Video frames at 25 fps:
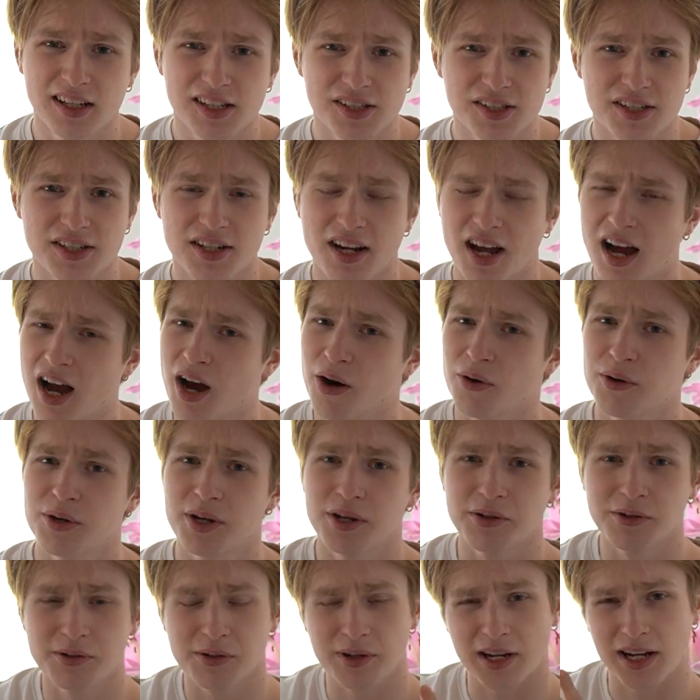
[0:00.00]
then how
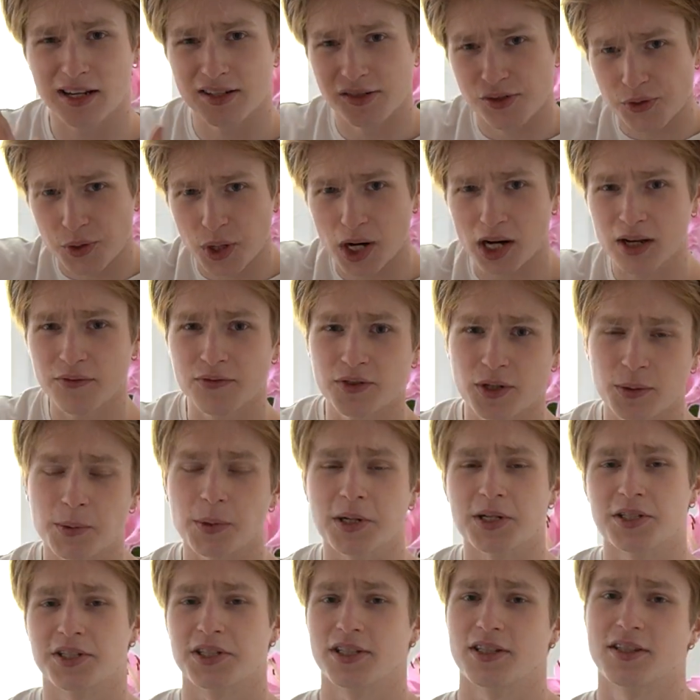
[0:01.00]
you can thrive
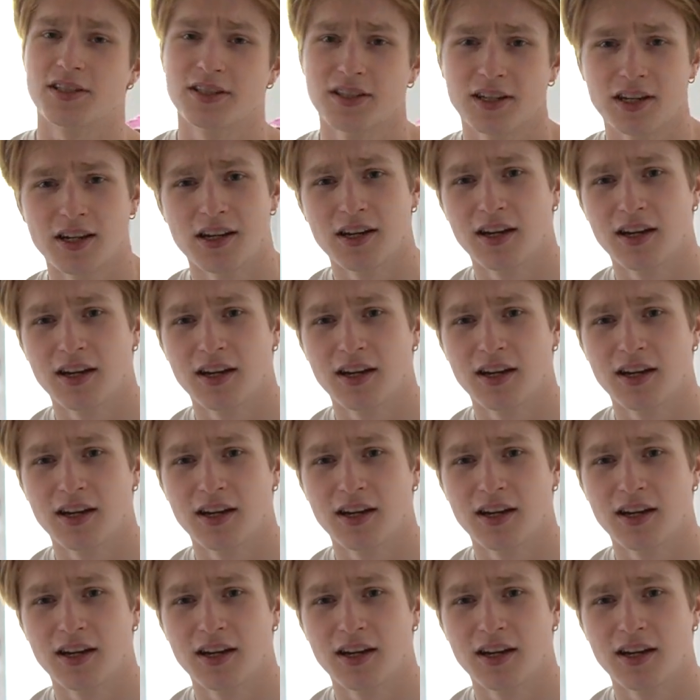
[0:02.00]
towards it.